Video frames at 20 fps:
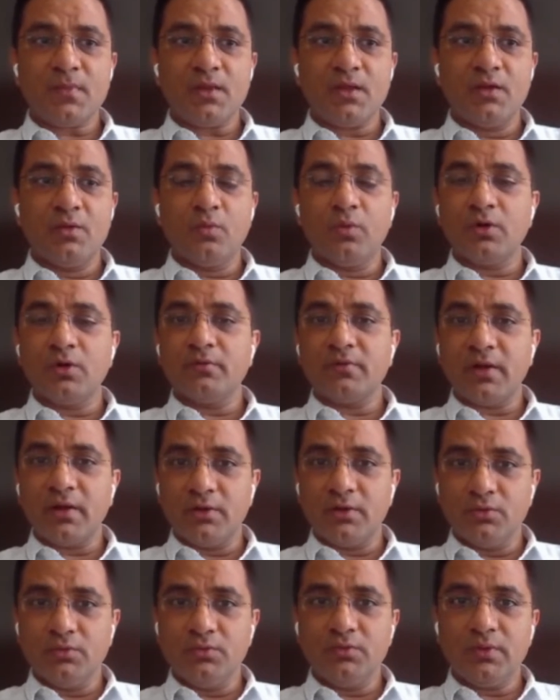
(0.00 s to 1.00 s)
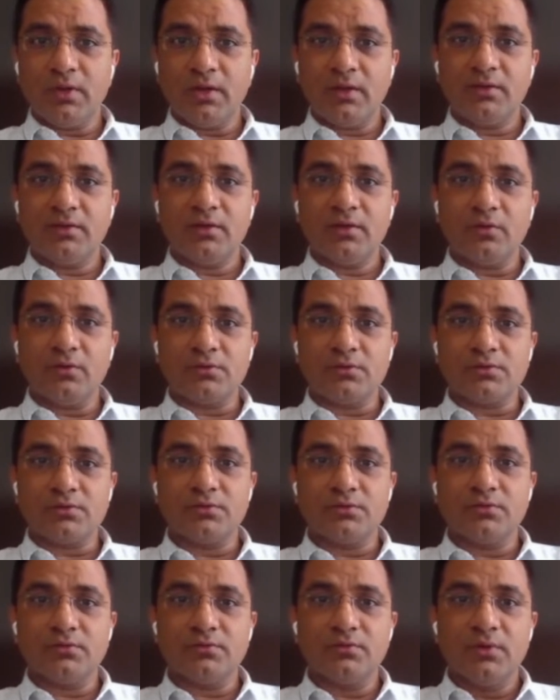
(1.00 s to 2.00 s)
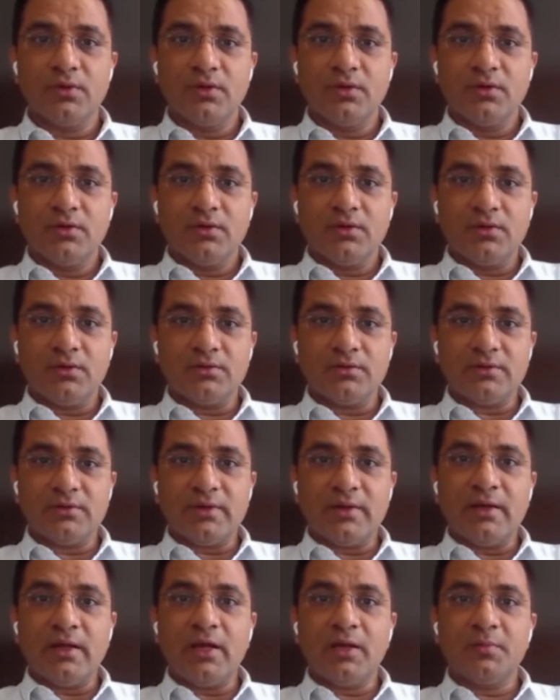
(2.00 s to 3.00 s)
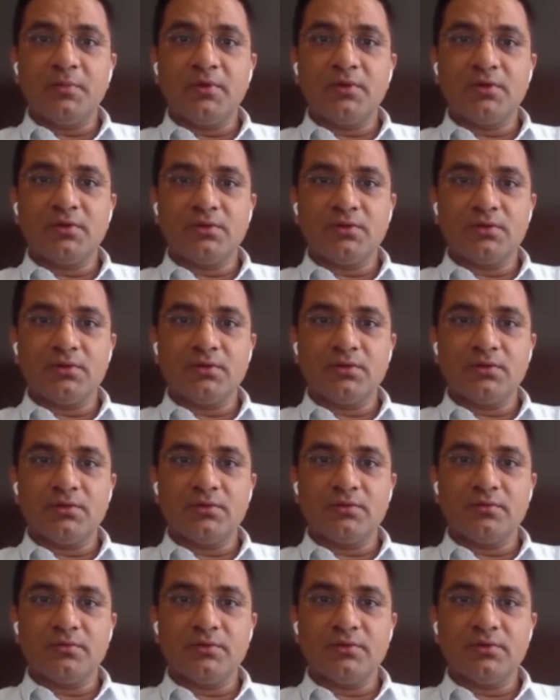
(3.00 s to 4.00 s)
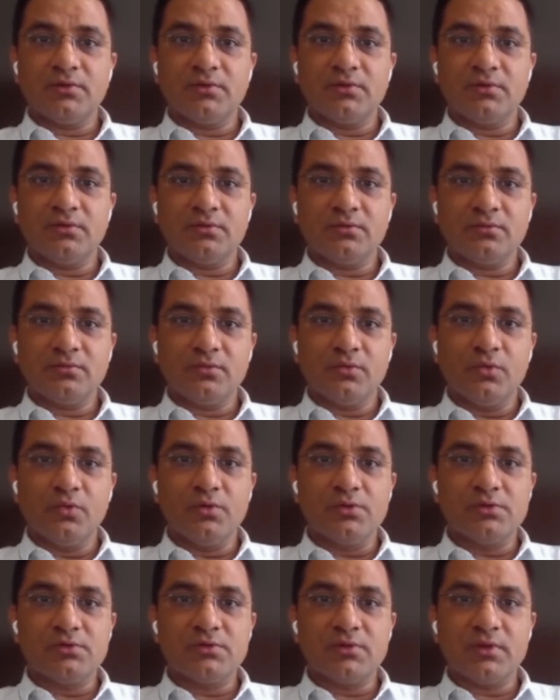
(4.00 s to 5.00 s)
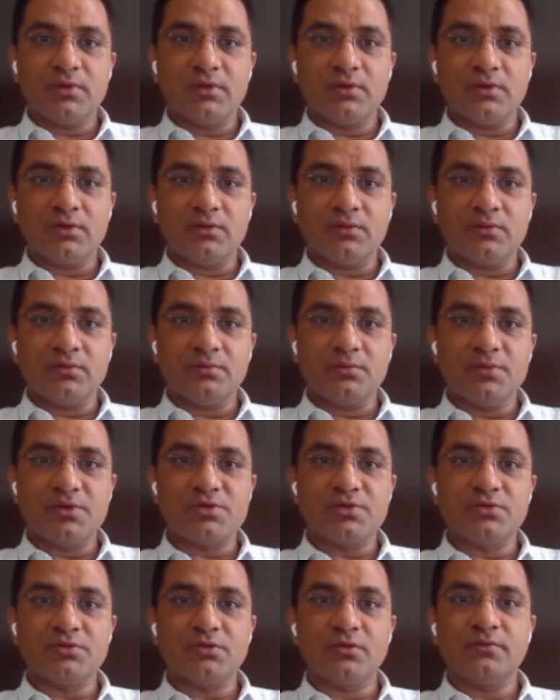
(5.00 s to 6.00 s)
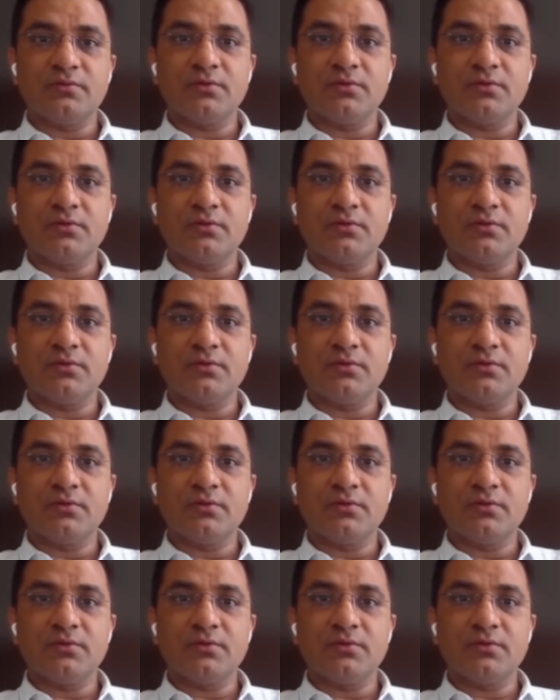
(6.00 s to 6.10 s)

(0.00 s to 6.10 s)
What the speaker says: in whatever I do, and then also that alignment with the goals and missions of